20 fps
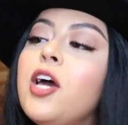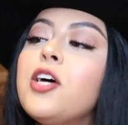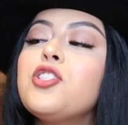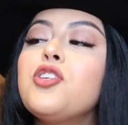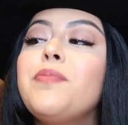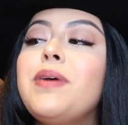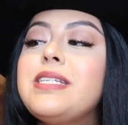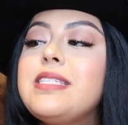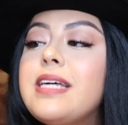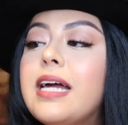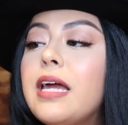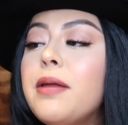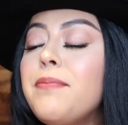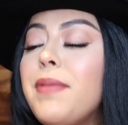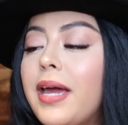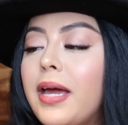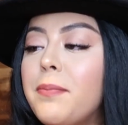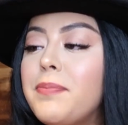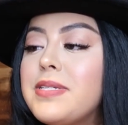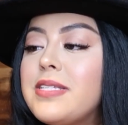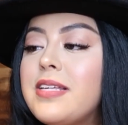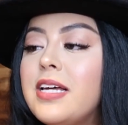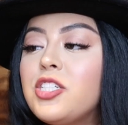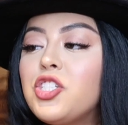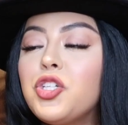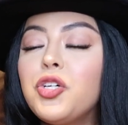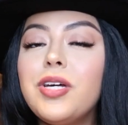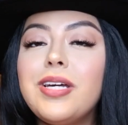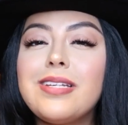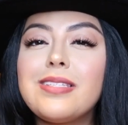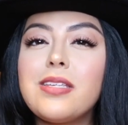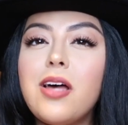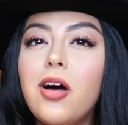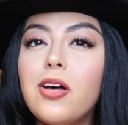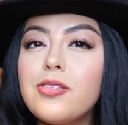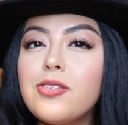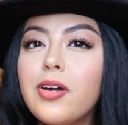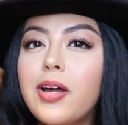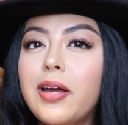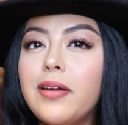So my second makeup essential is
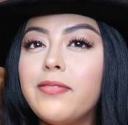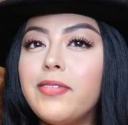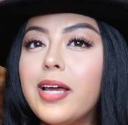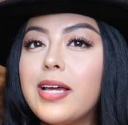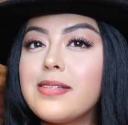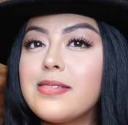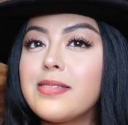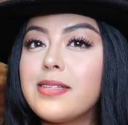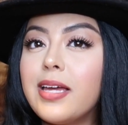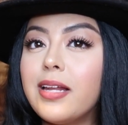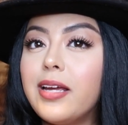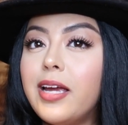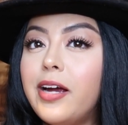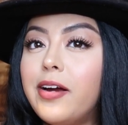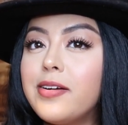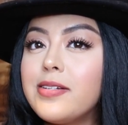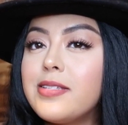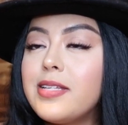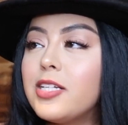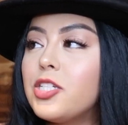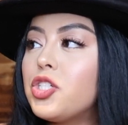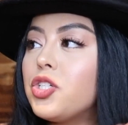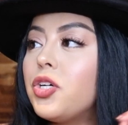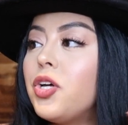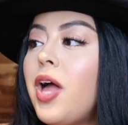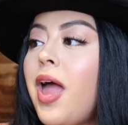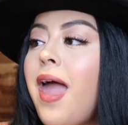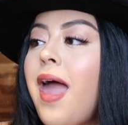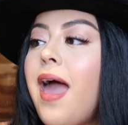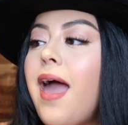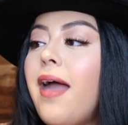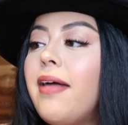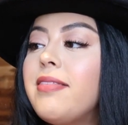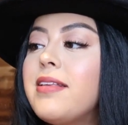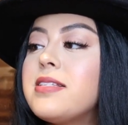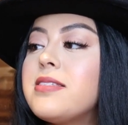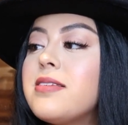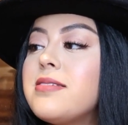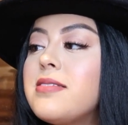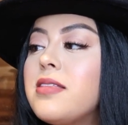also kind of like a skincare essential, and
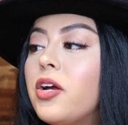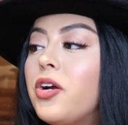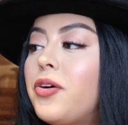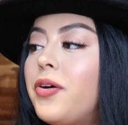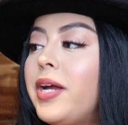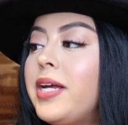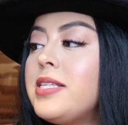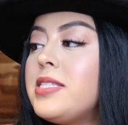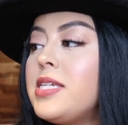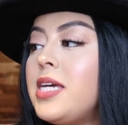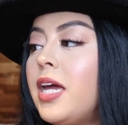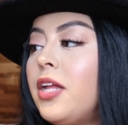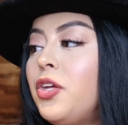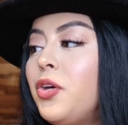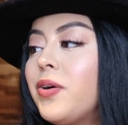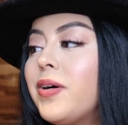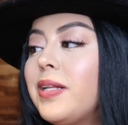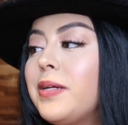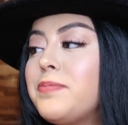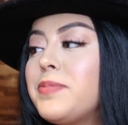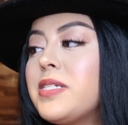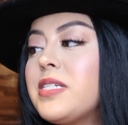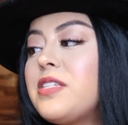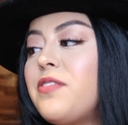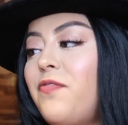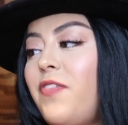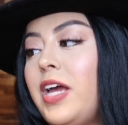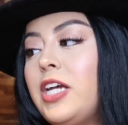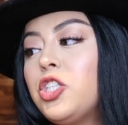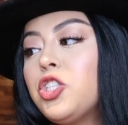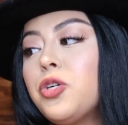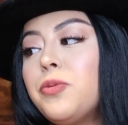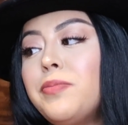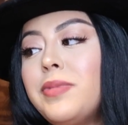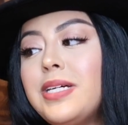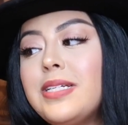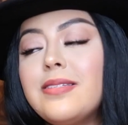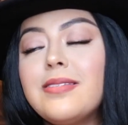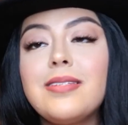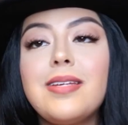this is the green tea and eucalyptus facial
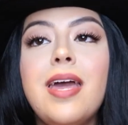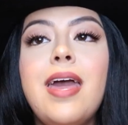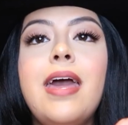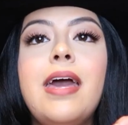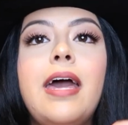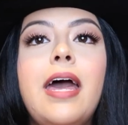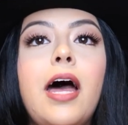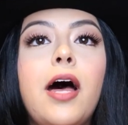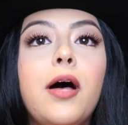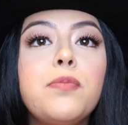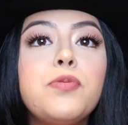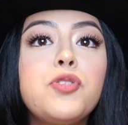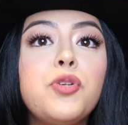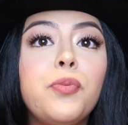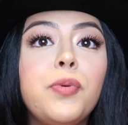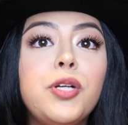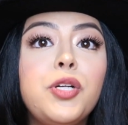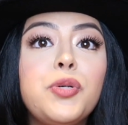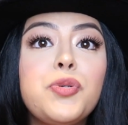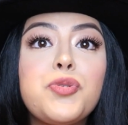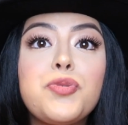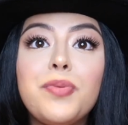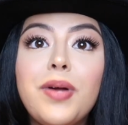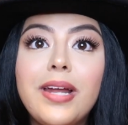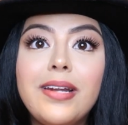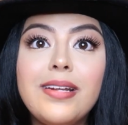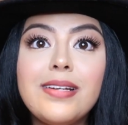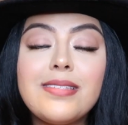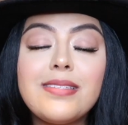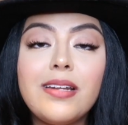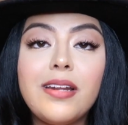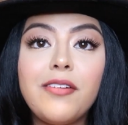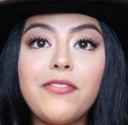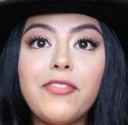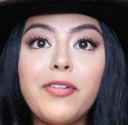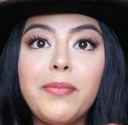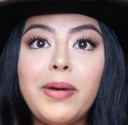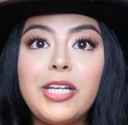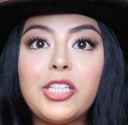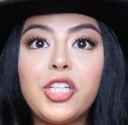mist. It helps to reduce redness and
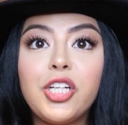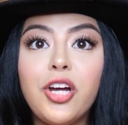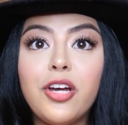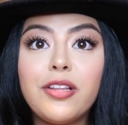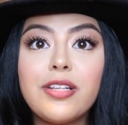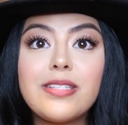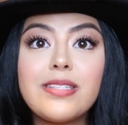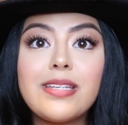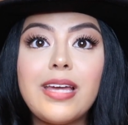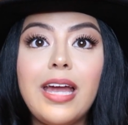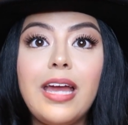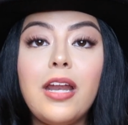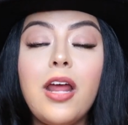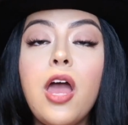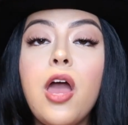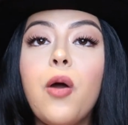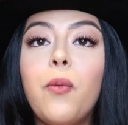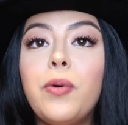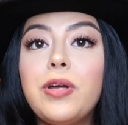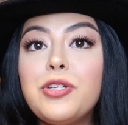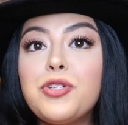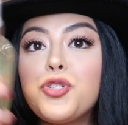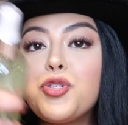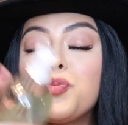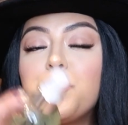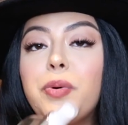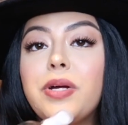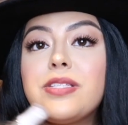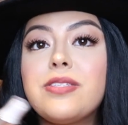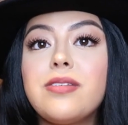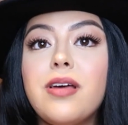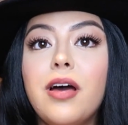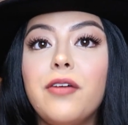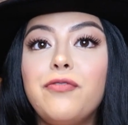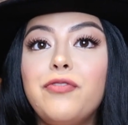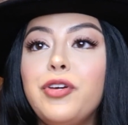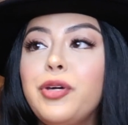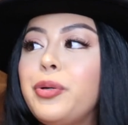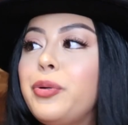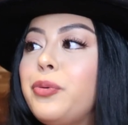inflammation on the skin when you spritz a
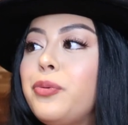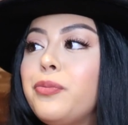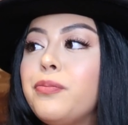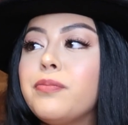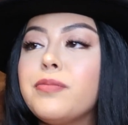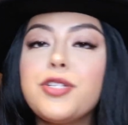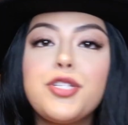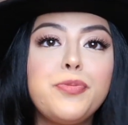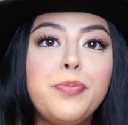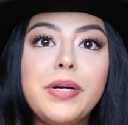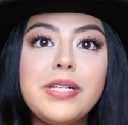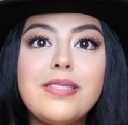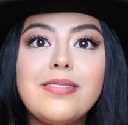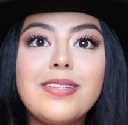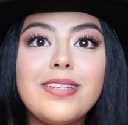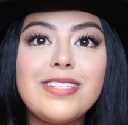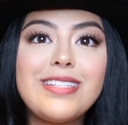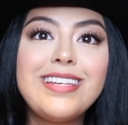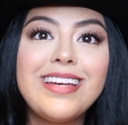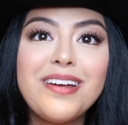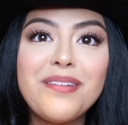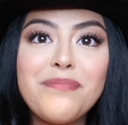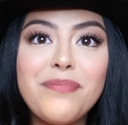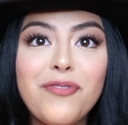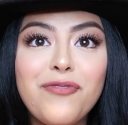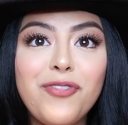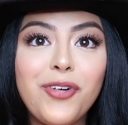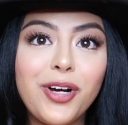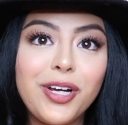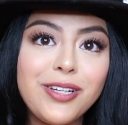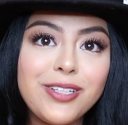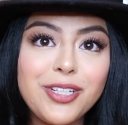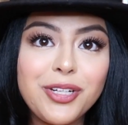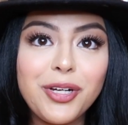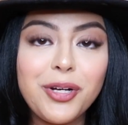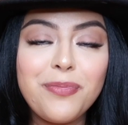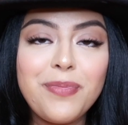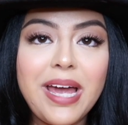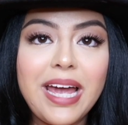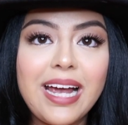few spritzes before you do
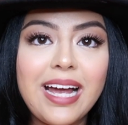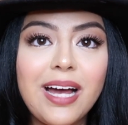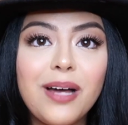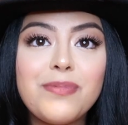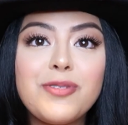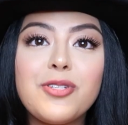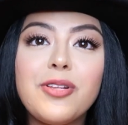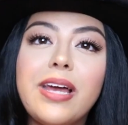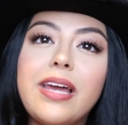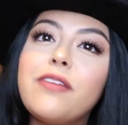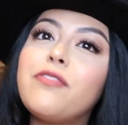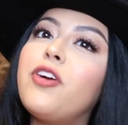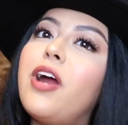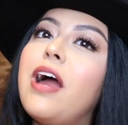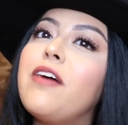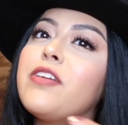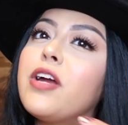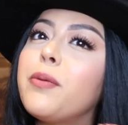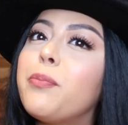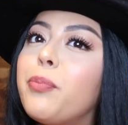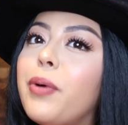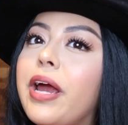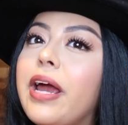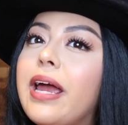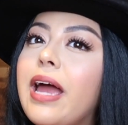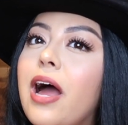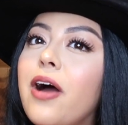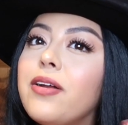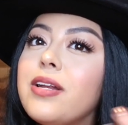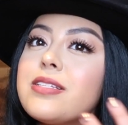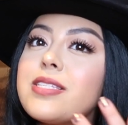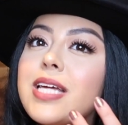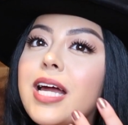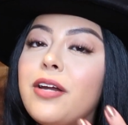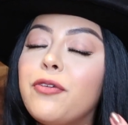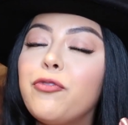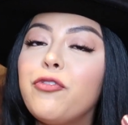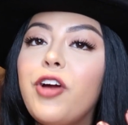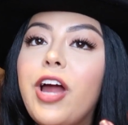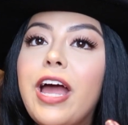your makeup. So like if you're having a breakout and it's
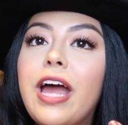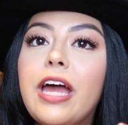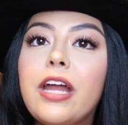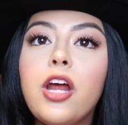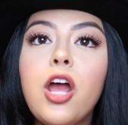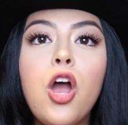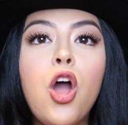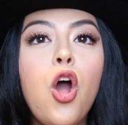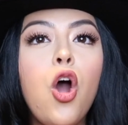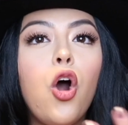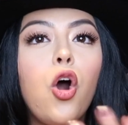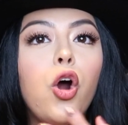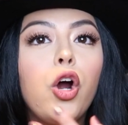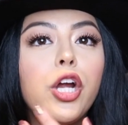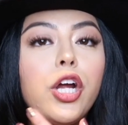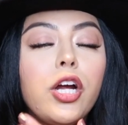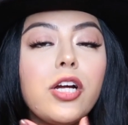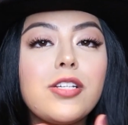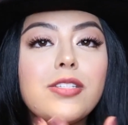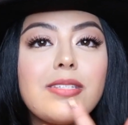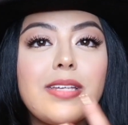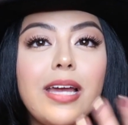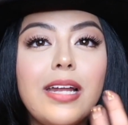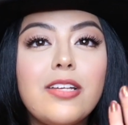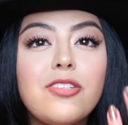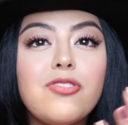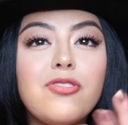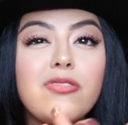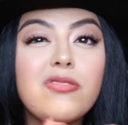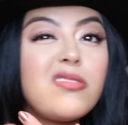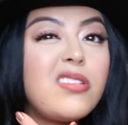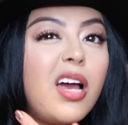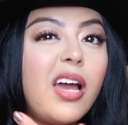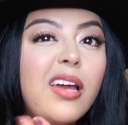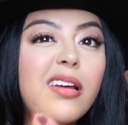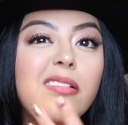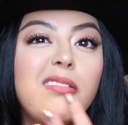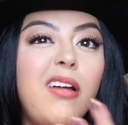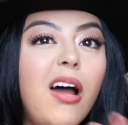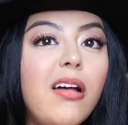kind of red, or your skin is just
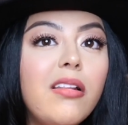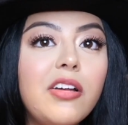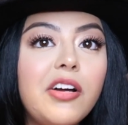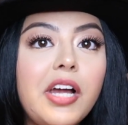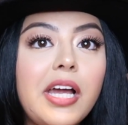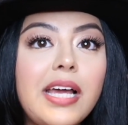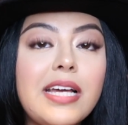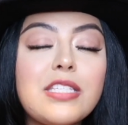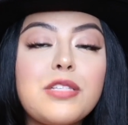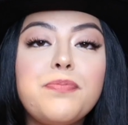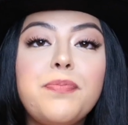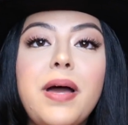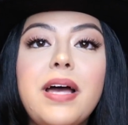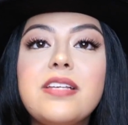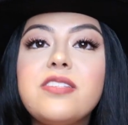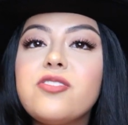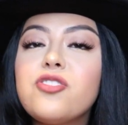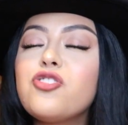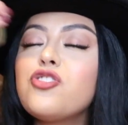like not looking its best,